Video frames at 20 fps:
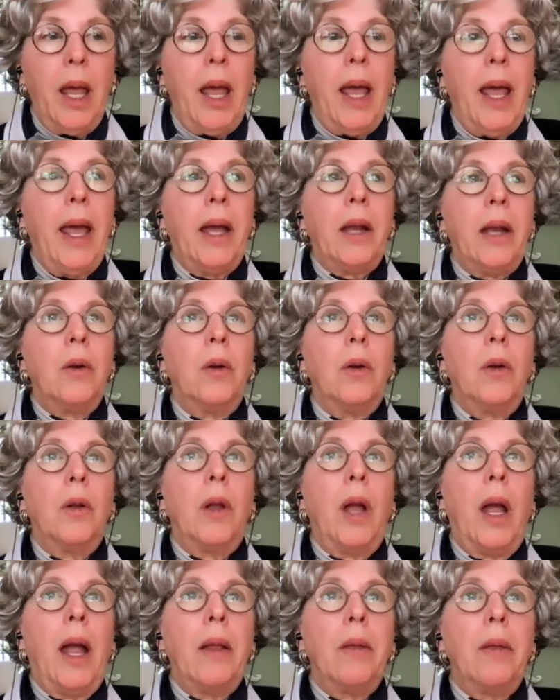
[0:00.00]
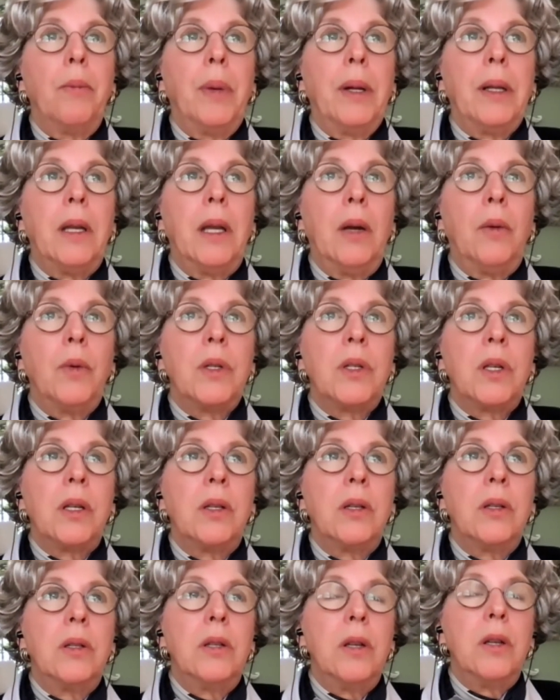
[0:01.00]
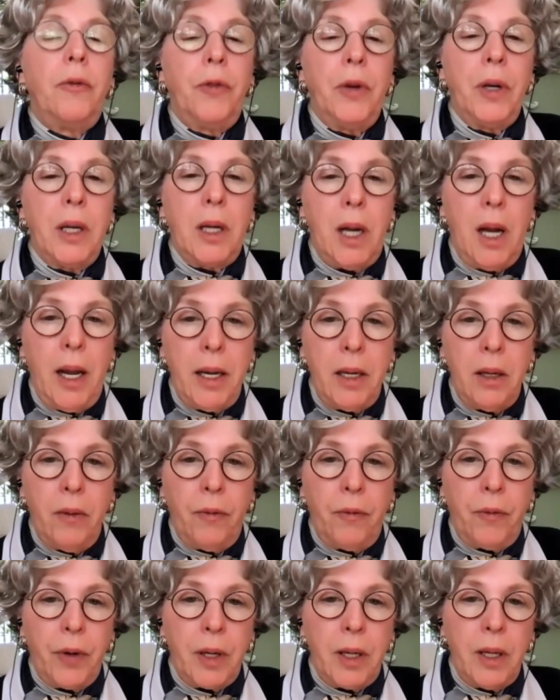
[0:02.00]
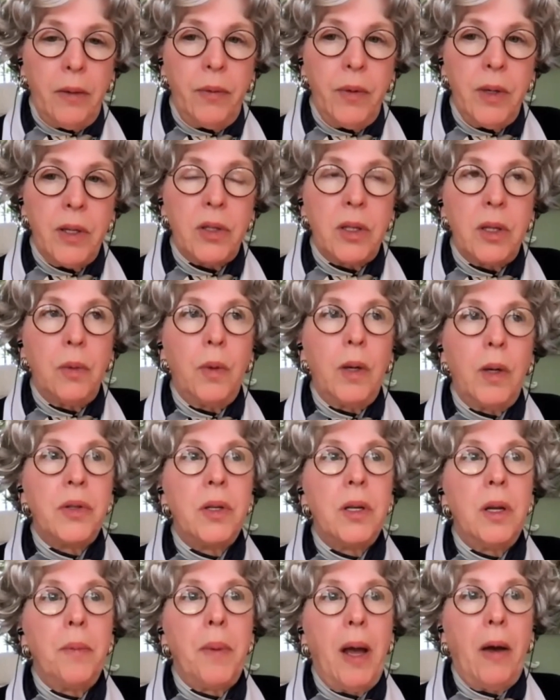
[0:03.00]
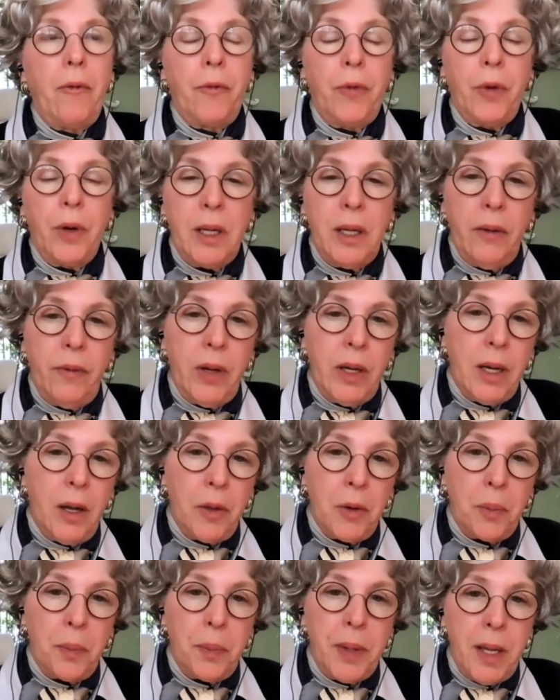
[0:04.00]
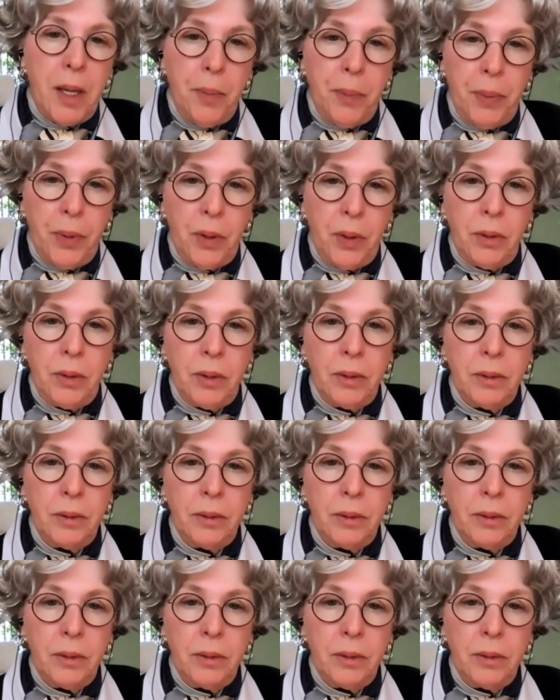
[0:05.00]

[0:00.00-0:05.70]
And but it was a different kind of forgiveness. It wasn't about forgiving other people.